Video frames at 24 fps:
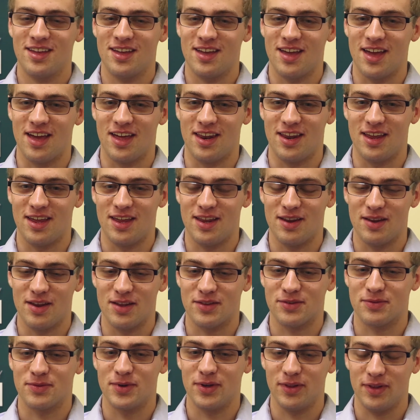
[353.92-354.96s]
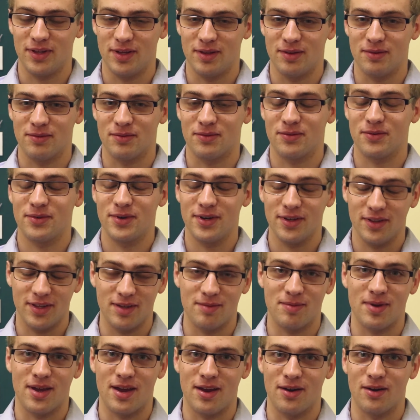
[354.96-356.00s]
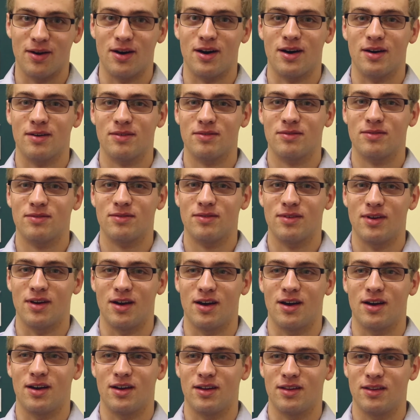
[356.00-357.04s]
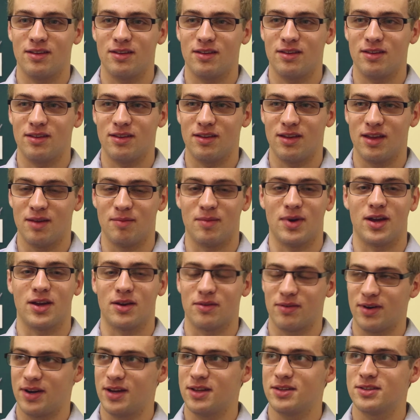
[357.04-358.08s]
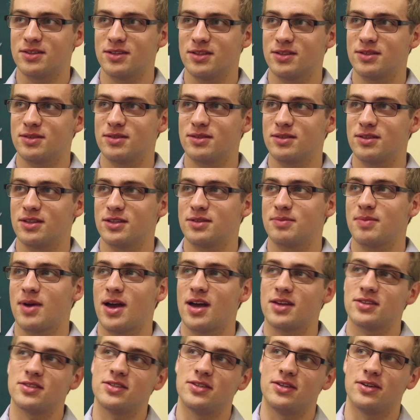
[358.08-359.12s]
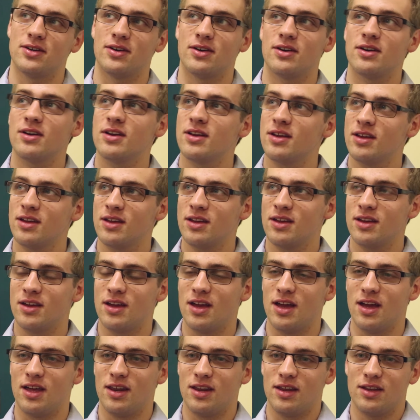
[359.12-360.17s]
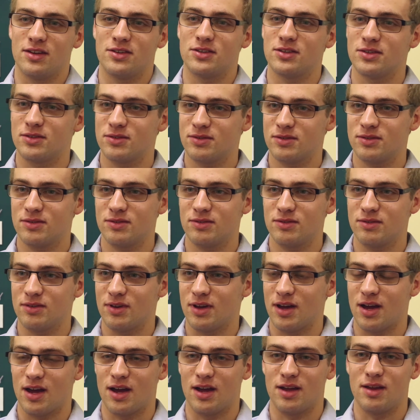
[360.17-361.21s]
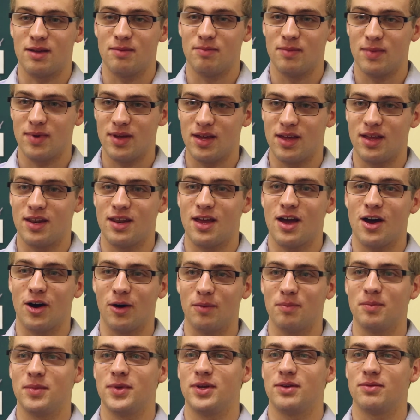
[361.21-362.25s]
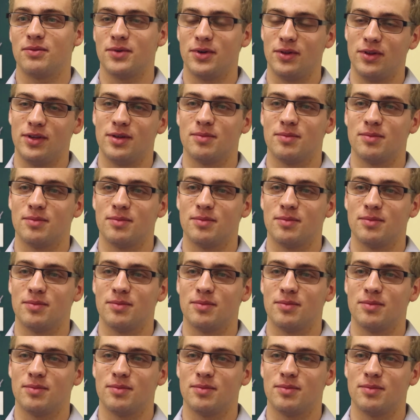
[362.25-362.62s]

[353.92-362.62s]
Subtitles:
And it's really paid off in my grades this past year, and it helped me really